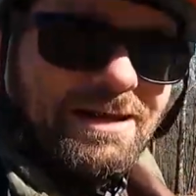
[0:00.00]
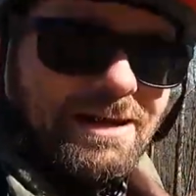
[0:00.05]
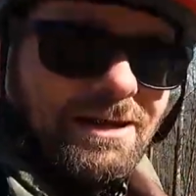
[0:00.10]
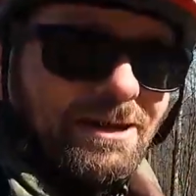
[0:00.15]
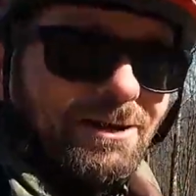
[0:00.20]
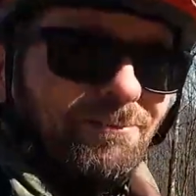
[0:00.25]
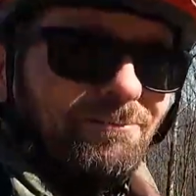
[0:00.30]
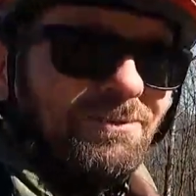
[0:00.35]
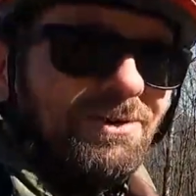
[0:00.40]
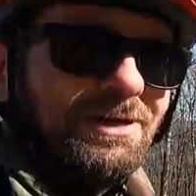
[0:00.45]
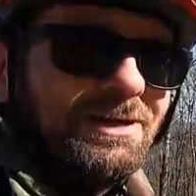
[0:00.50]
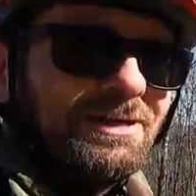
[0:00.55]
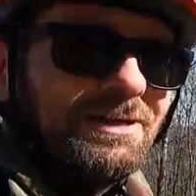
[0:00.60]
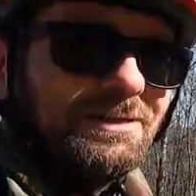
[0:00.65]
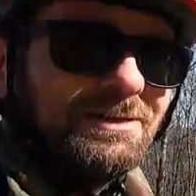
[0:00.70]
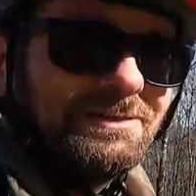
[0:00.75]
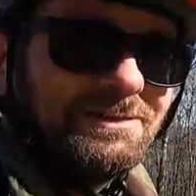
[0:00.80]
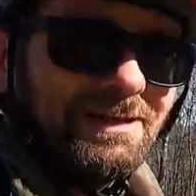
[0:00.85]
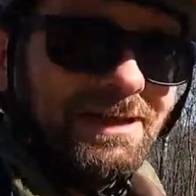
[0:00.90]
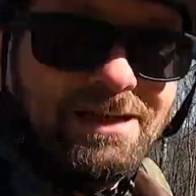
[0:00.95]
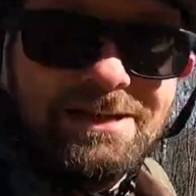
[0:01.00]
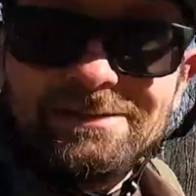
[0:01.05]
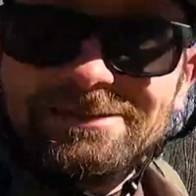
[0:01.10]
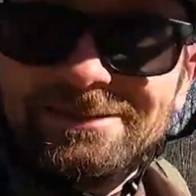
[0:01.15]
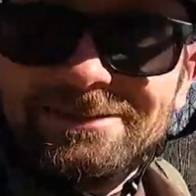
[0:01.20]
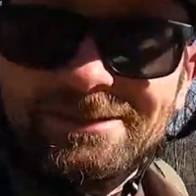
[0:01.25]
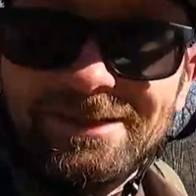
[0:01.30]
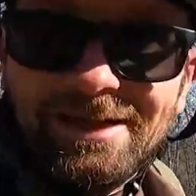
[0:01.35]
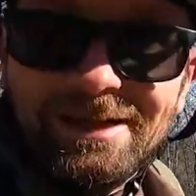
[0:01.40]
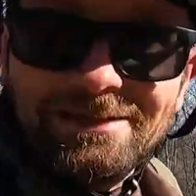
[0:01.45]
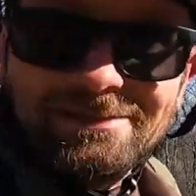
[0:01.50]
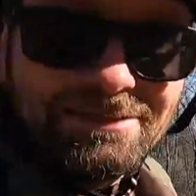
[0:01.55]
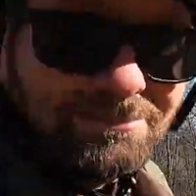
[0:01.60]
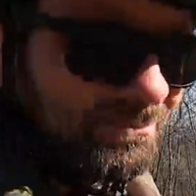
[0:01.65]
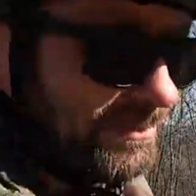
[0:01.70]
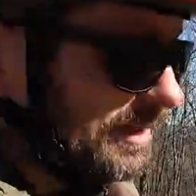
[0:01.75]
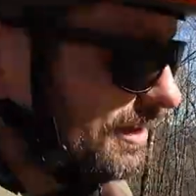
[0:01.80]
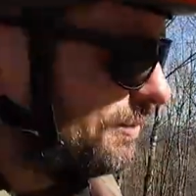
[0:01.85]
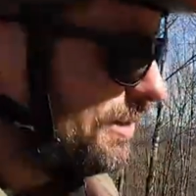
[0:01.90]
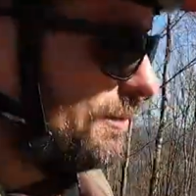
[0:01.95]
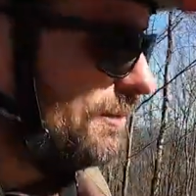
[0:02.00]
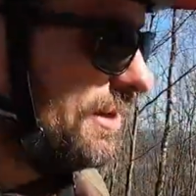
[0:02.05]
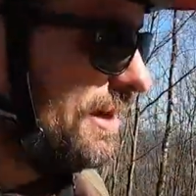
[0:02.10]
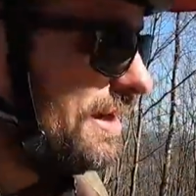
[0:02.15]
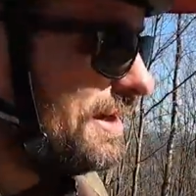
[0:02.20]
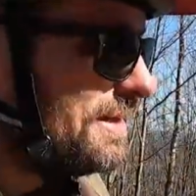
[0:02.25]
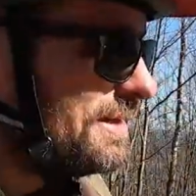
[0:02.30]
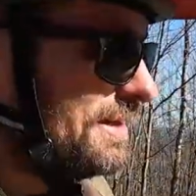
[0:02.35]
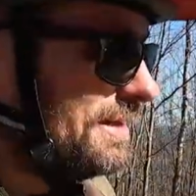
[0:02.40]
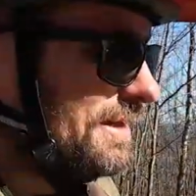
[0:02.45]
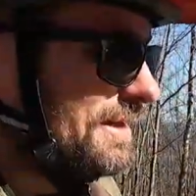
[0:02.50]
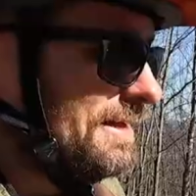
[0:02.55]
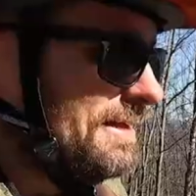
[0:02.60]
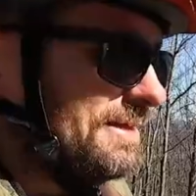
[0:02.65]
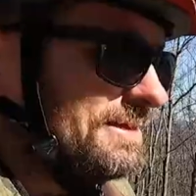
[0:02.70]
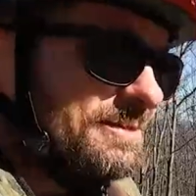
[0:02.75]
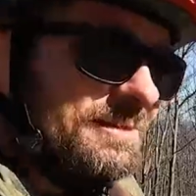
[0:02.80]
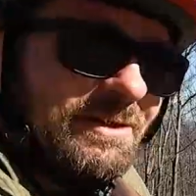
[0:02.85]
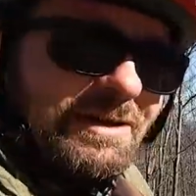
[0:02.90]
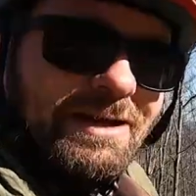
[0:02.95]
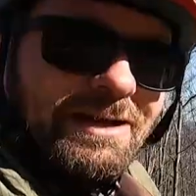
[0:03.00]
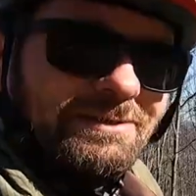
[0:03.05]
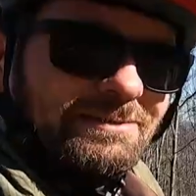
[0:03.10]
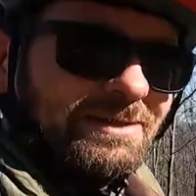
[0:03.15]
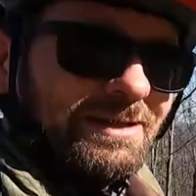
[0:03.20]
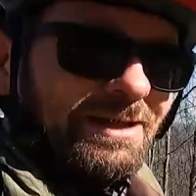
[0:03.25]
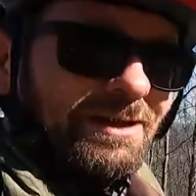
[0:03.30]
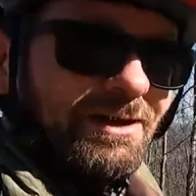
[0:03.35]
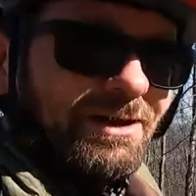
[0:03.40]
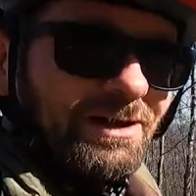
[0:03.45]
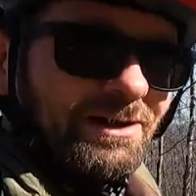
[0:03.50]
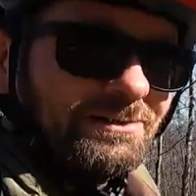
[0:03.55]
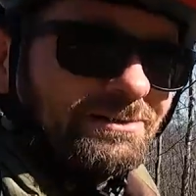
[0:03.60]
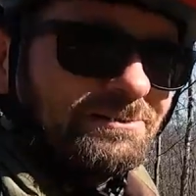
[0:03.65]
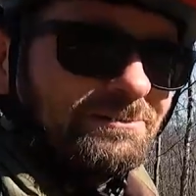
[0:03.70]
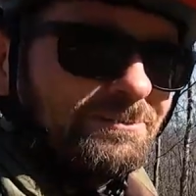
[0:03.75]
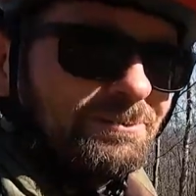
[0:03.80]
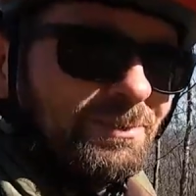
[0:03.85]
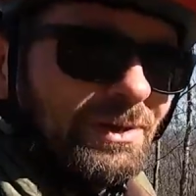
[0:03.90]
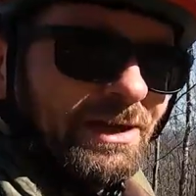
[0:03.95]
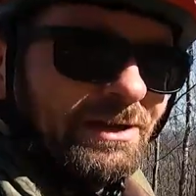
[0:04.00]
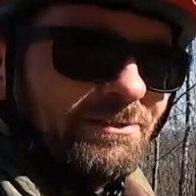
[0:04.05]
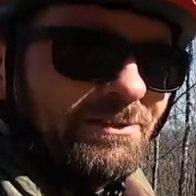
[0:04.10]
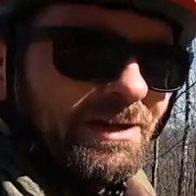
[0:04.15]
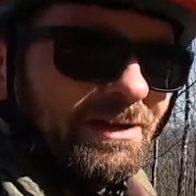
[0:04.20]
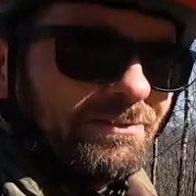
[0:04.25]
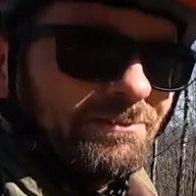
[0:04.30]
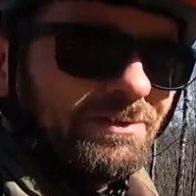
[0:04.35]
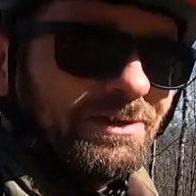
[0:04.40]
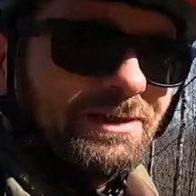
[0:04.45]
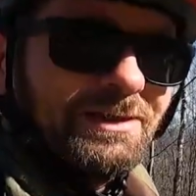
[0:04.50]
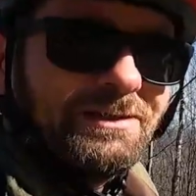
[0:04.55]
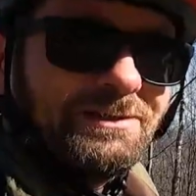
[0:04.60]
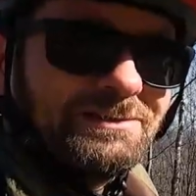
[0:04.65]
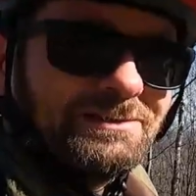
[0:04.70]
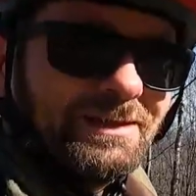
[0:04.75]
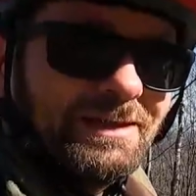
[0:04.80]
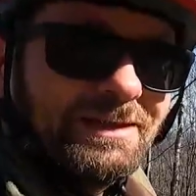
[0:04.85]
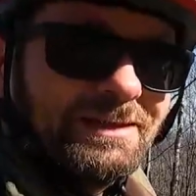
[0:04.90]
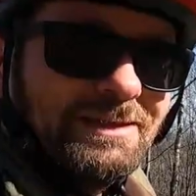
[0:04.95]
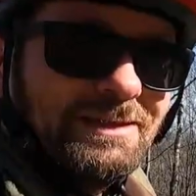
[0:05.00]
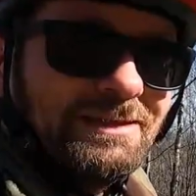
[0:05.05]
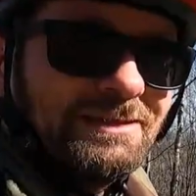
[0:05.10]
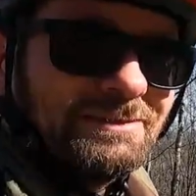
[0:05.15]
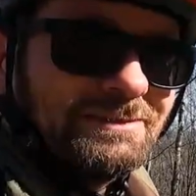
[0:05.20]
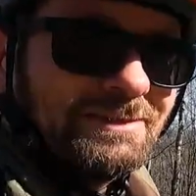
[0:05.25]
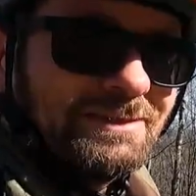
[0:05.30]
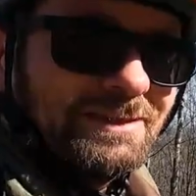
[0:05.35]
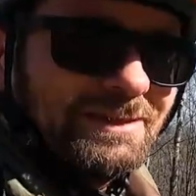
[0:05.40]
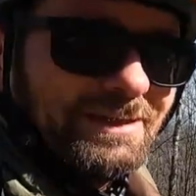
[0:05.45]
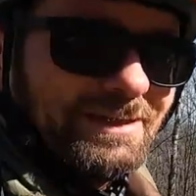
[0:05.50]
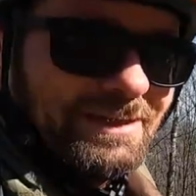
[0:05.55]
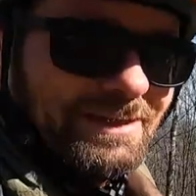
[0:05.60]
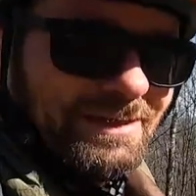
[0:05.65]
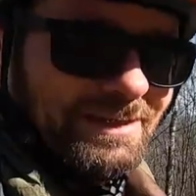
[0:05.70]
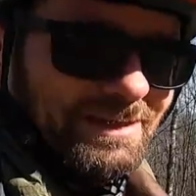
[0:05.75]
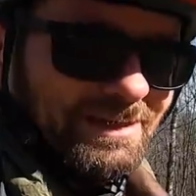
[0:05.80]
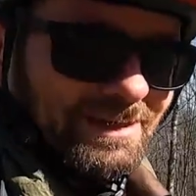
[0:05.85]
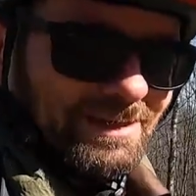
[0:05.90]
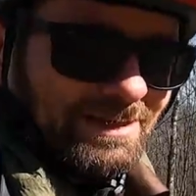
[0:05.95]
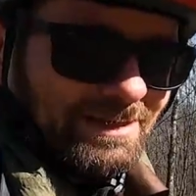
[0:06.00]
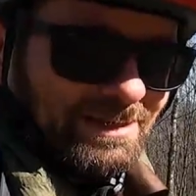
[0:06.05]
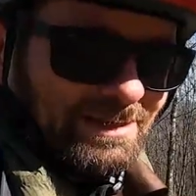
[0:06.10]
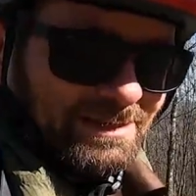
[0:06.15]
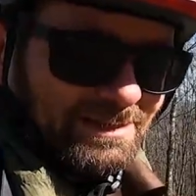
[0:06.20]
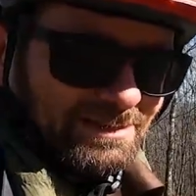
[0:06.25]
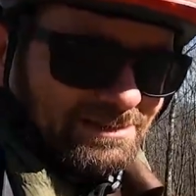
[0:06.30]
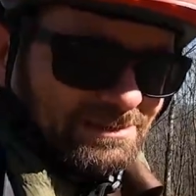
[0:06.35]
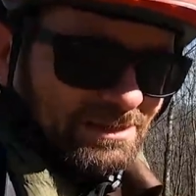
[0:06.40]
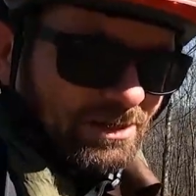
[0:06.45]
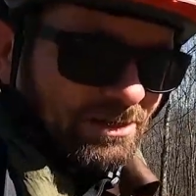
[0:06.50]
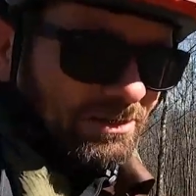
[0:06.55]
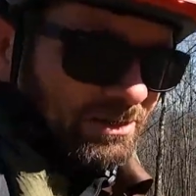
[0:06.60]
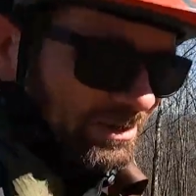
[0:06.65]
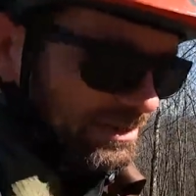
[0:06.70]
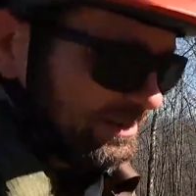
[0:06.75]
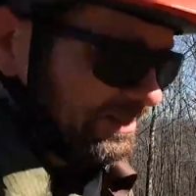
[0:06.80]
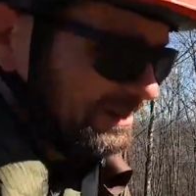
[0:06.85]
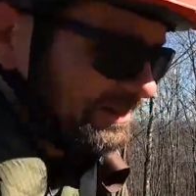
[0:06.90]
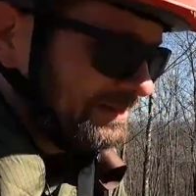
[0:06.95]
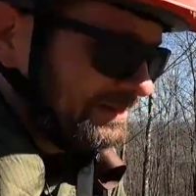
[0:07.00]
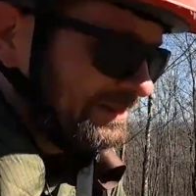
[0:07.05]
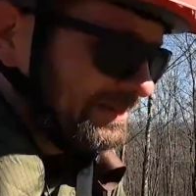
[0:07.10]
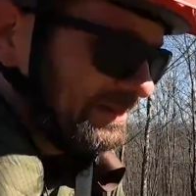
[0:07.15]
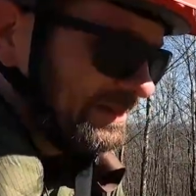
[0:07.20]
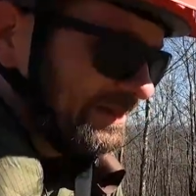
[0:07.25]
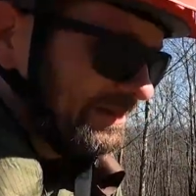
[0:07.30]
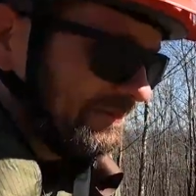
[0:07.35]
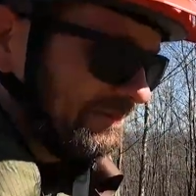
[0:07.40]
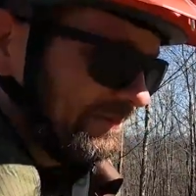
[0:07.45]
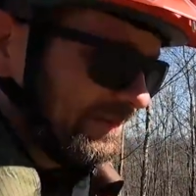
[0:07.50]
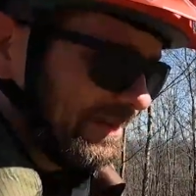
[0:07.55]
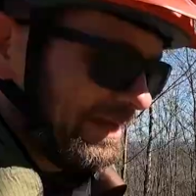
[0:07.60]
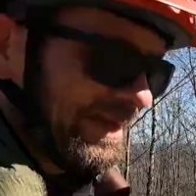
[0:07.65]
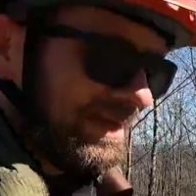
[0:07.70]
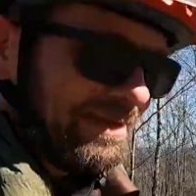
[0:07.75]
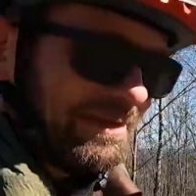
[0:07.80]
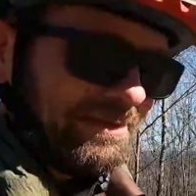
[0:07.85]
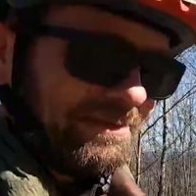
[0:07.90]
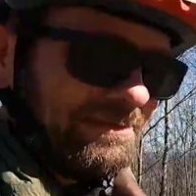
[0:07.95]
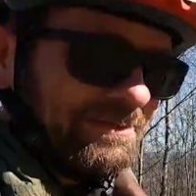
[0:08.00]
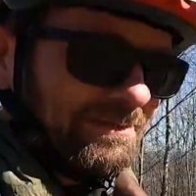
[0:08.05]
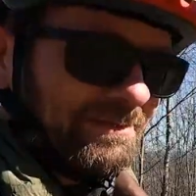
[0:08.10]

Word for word: um, exercise and ride my bike so you guys get awesome bike riding videos like this. So with that